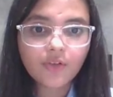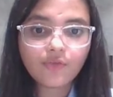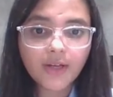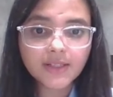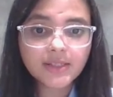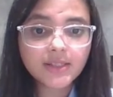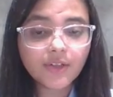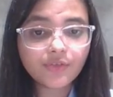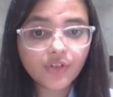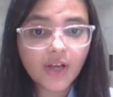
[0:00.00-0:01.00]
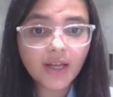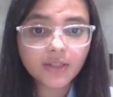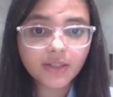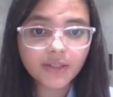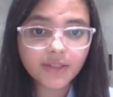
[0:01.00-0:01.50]
Once they've
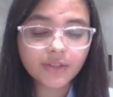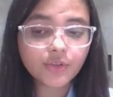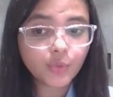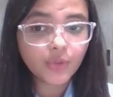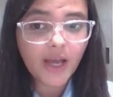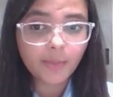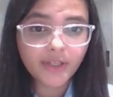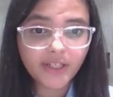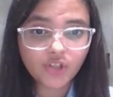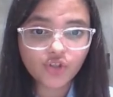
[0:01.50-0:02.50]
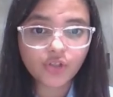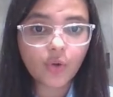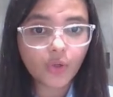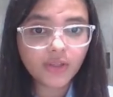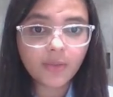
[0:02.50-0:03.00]
tracked it through the application
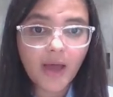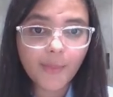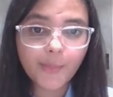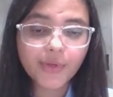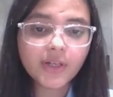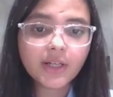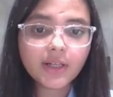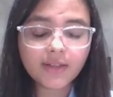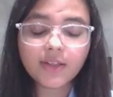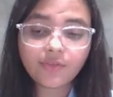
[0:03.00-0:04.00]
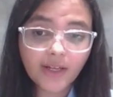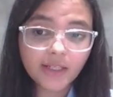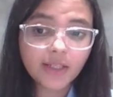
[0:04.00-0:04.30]
on the map and they find